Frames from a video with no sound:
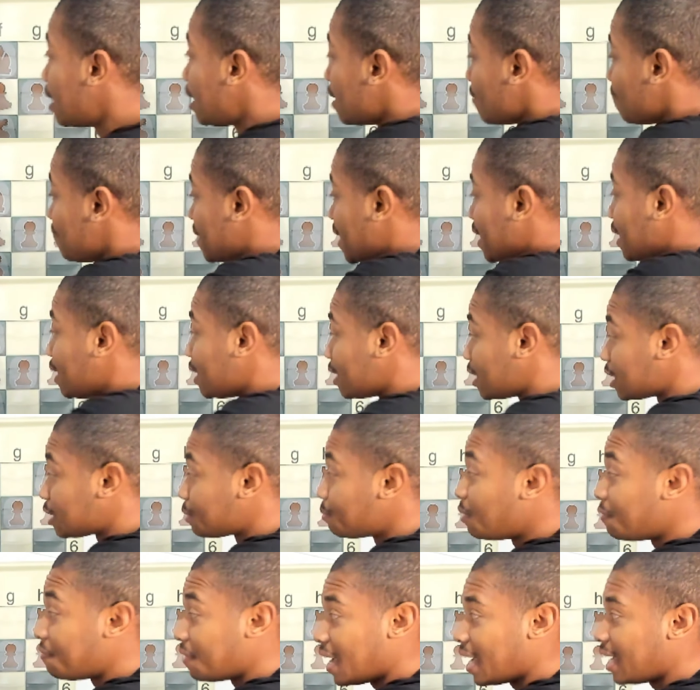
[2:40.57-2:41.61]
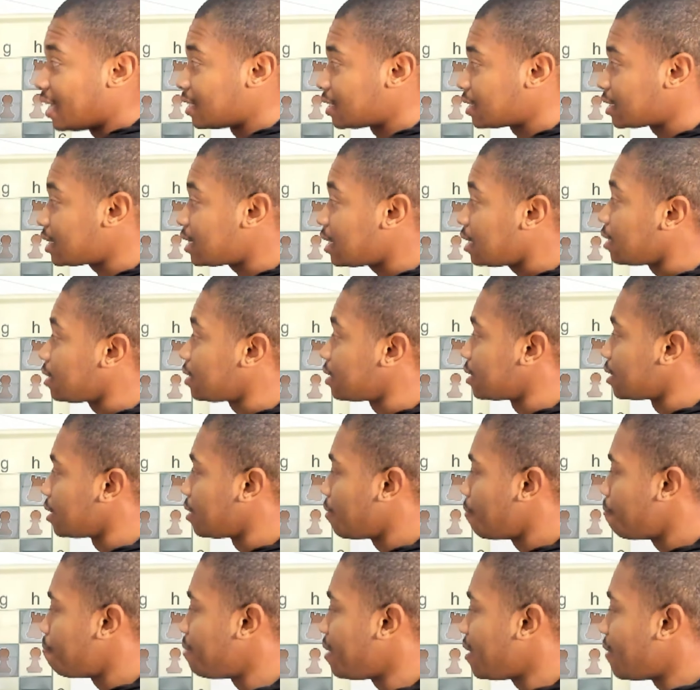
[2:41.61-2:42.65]
they did this move a6,
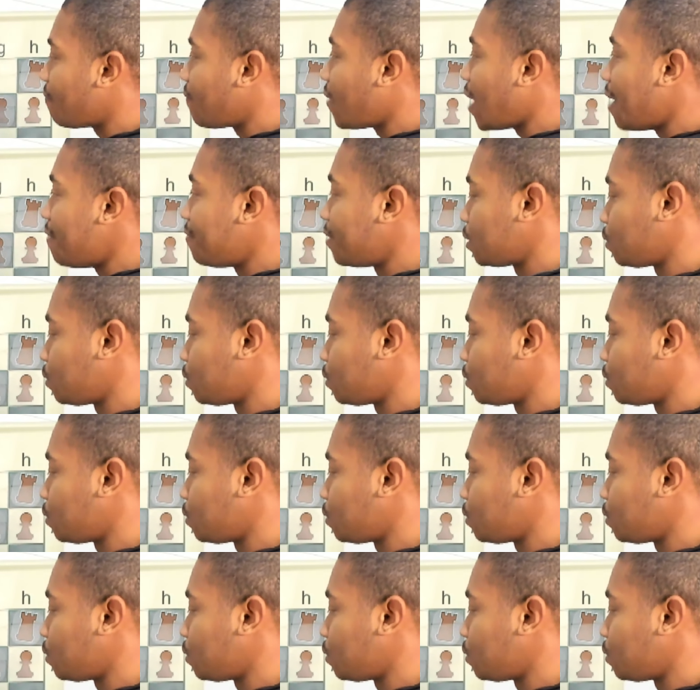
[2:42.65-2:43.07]
b5